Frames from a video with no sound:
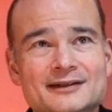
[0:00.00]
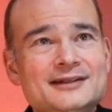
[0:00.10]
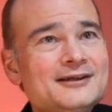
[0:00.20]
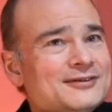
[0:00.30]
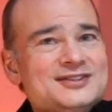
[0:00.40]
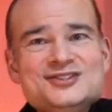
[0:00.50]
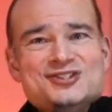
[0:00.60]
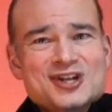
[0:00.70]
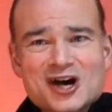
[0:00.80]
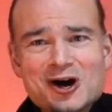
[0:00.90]
There is
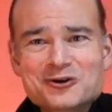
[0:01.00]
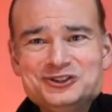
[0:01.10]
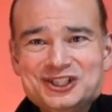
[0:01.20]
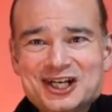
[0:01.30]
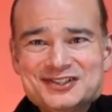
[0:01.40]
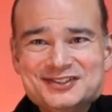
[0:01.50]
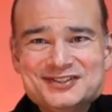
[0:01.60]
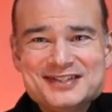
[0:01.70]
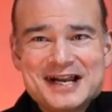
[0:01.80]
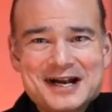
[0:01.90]
no
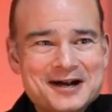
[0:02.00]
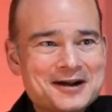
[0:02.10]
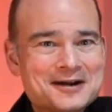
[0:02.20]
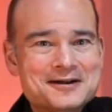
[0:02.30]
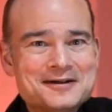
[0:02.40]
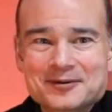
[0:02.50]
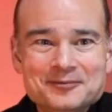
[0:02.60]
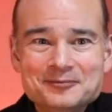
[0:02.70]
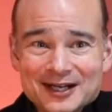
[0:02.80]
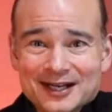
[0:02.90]
justice there.
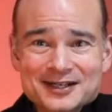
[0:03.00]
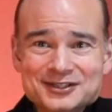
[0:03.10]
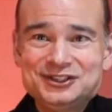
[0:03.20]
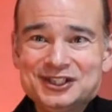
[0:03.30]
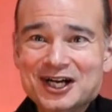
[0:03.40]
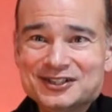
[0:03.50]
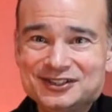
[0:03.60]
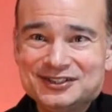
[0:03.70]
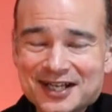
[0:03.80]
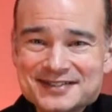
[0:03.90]
What kind of
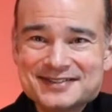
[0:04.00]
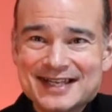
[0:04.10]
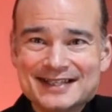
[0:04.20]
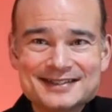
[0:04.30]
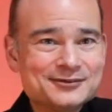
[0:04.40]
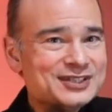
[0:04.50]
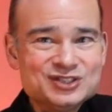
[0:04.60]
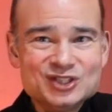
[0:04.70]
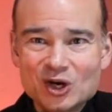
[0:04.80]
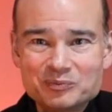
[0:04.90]
judge does that? There is
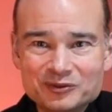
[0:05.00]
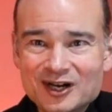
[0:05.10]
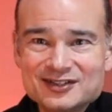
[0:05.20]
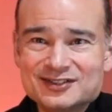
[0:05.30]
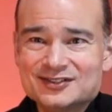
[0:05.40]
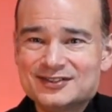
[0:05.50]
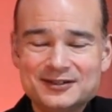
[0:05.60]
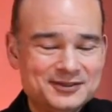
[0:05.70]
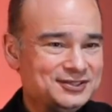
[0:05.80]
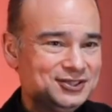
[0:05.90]
no process,
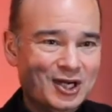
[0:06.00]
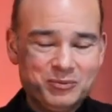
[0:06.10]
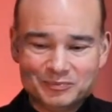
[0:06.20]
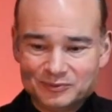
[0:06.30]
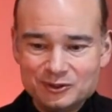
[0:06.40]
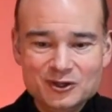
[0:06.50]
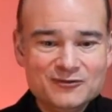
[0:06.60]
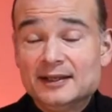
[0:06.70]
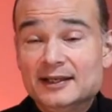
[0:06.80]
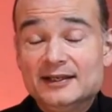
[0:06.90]
there is no
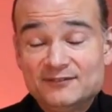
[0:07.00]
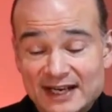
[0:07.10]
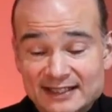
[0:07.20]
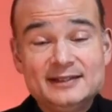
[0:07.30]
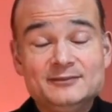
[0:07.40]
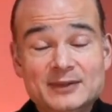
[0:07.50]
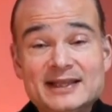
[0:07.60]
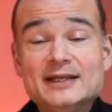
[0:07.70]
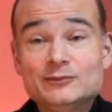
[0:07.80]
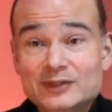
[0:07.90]
proof. In fact, when
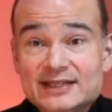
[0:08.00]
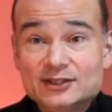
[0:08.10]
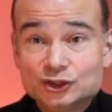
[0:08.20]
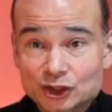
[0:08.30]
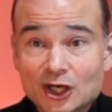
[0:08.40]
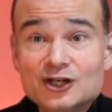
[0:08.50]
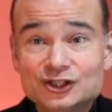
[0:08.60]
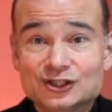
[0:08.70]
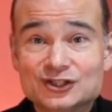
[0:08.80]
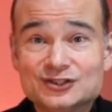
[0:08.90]
they read the
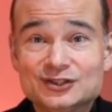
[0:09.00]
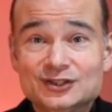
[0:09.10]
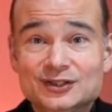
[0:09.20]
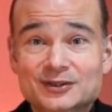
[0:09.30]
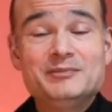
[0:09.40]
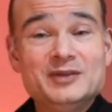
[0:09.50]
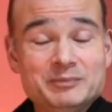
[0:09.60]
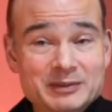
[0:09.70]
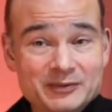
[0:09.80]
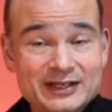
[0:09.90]
charges, the
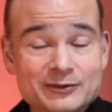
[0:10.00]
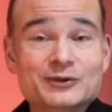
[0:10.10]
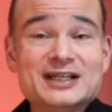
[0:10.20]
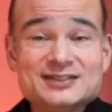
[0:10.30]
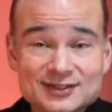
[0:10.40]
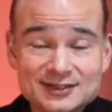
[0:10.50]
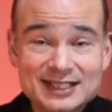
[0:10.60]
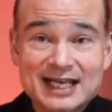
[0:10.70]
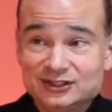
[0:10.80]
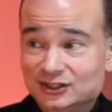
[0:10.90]
people that arrested
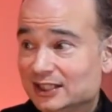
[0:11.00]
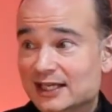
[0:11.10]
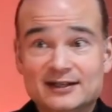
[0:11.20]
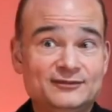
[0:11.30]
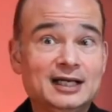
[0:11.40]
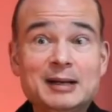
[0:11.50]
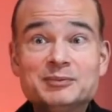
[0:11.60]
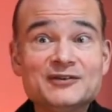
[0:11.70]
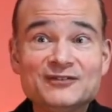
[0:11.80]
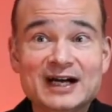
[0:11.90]
Cassian have
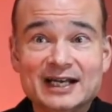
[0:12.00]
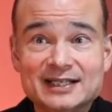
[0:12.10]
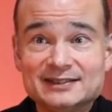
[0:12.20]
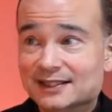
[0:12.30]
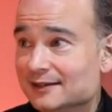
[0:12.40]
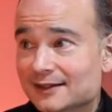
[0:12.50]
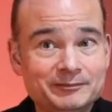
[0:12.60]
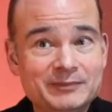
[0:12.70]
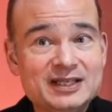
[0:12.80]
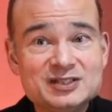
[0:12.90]
amplified it, and they
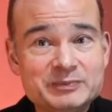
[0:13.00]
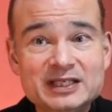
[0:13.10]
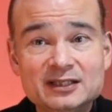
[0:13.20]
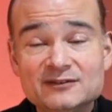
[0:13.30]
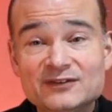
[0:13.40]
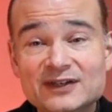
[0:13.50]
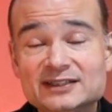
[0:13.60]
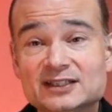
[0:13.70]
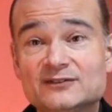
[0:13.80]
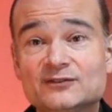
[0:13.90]
he's being
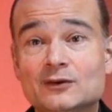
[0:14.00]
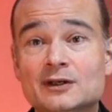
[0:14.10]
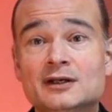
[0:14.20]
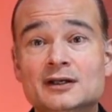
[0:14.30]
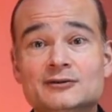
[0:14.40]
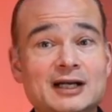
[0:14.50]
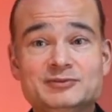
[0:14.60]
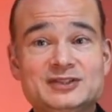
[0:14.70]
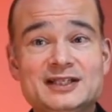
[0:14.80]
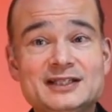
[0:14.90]
convicted for
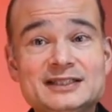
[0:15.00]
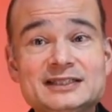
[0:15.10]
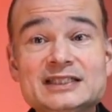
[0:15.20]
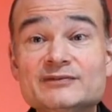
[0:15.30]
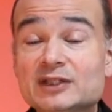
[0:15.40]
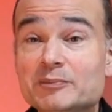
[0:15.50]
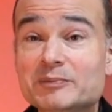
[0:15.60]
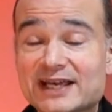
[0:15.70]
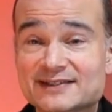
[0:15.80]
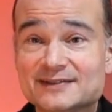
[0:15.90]
crimes that he didn't even
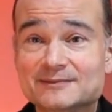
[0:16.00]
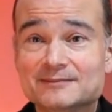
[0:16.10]
commit.